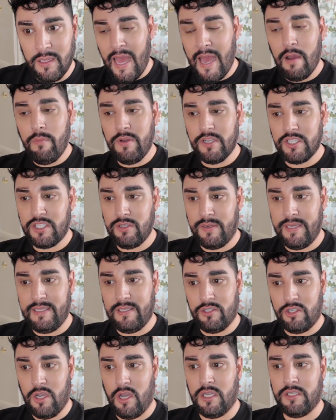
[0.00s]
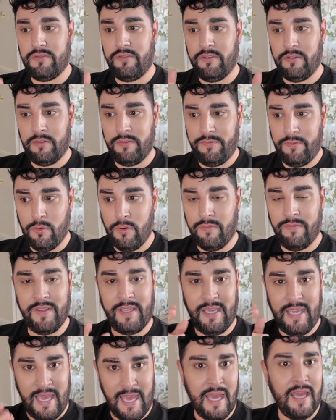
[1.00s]
How much do I need to charge for the
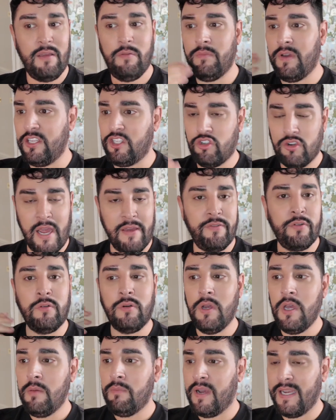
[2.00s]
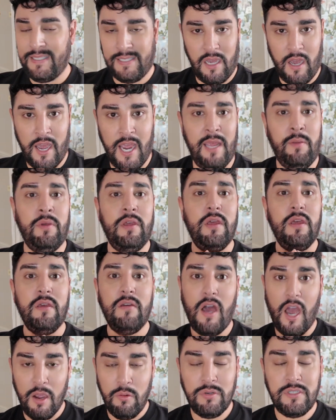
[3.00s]
kit, my travel, my time?
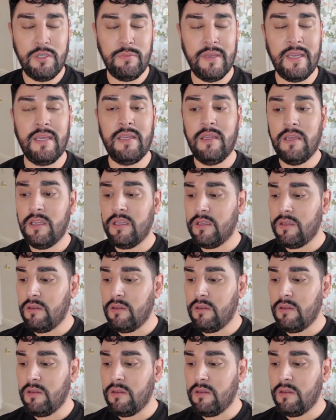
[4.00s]
I will do it